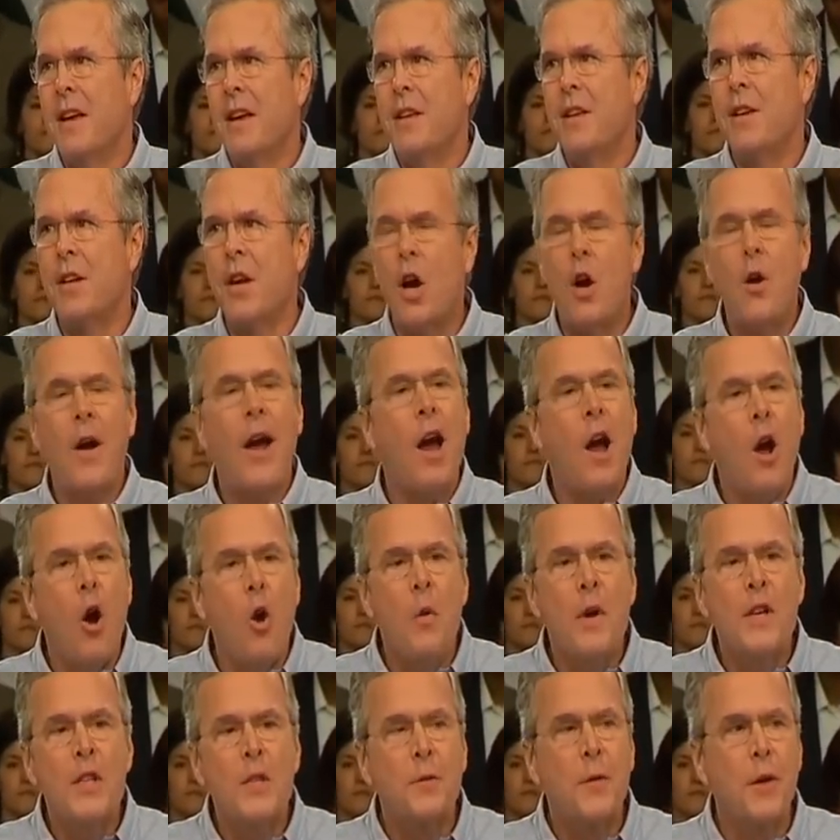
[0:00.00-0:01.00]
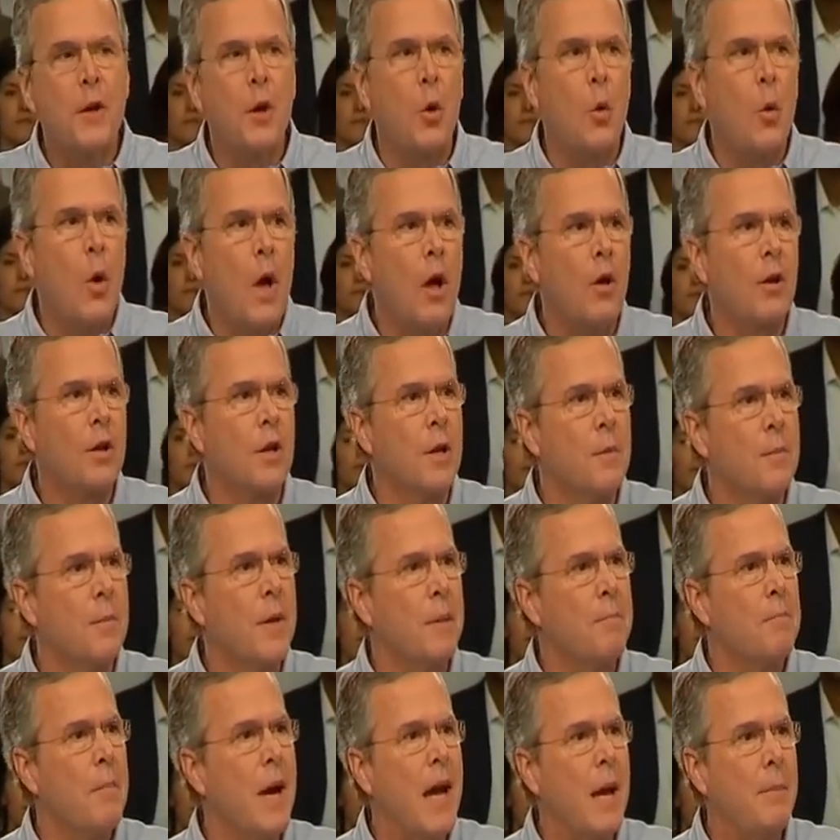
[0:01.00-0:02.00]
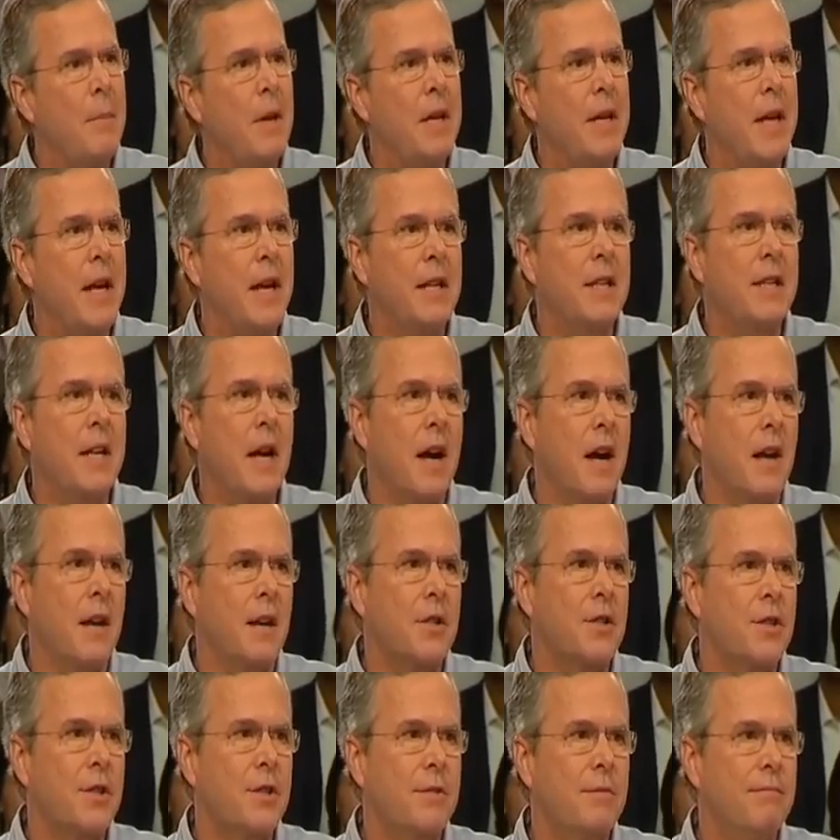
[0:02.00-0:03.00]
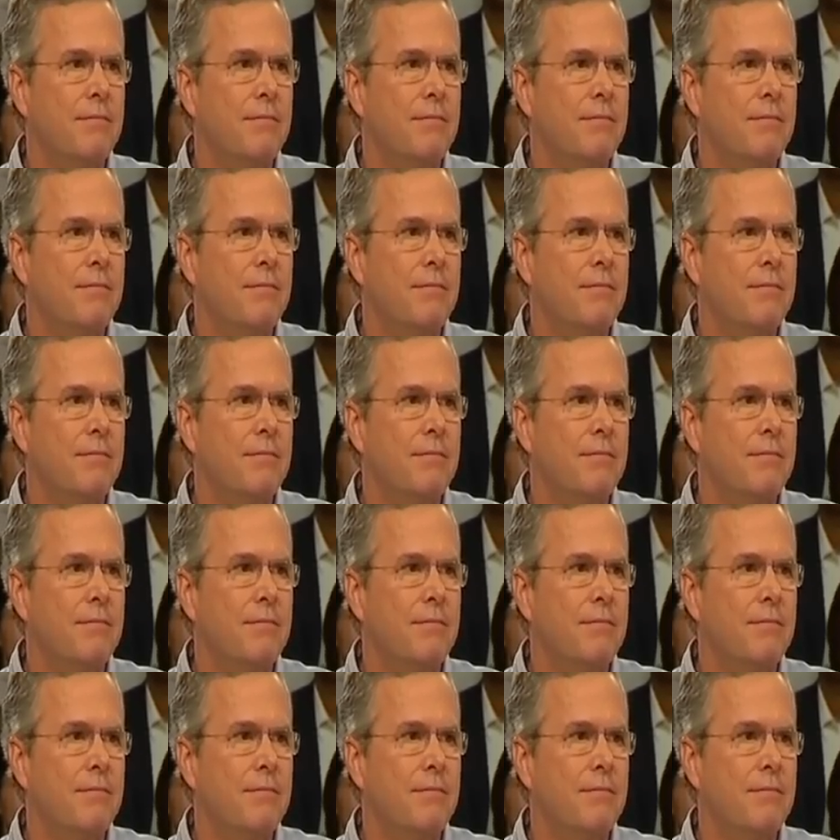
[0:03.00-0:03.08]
You know, I always feel welcome at Miami Dade College.